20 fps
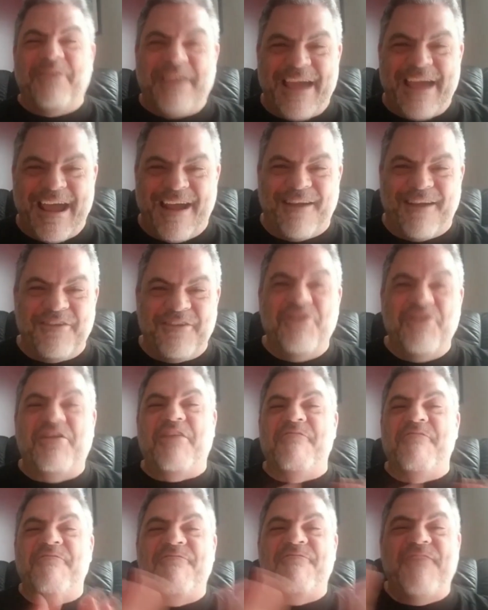care. You
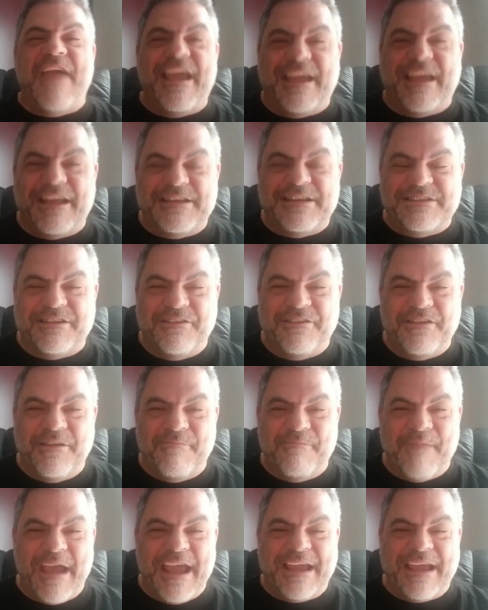can fake it till you
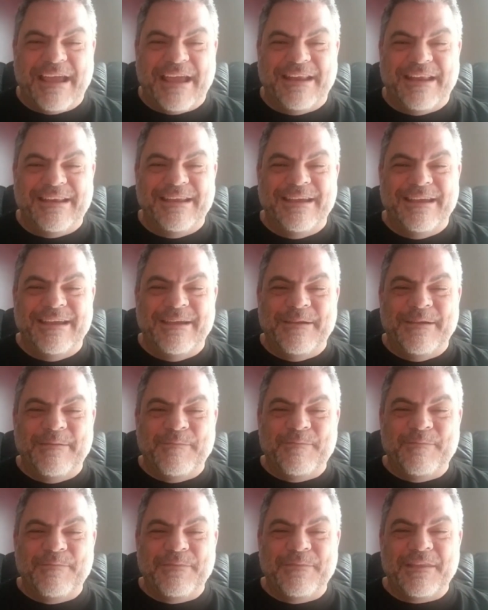make it.
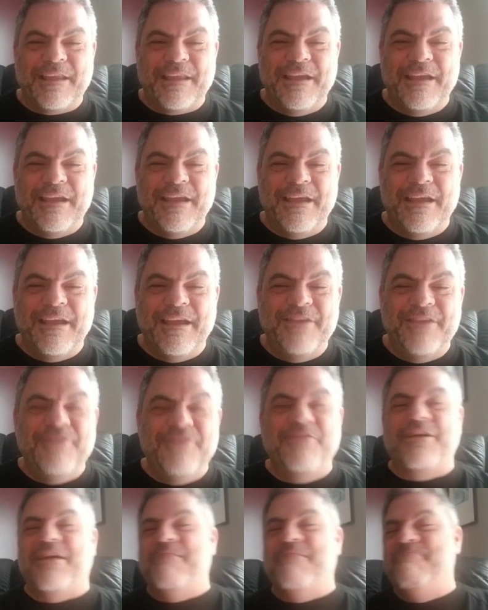
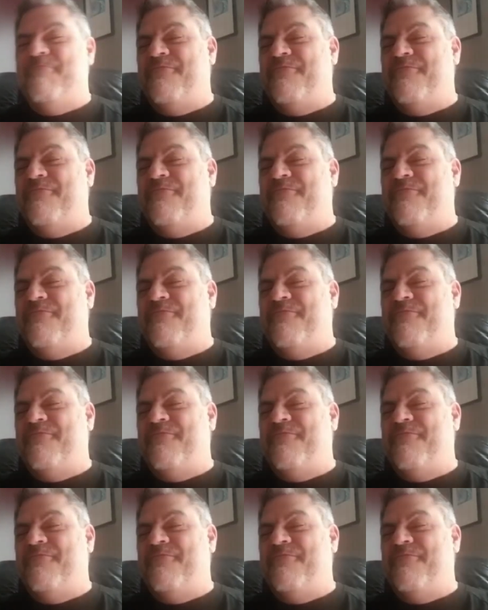You can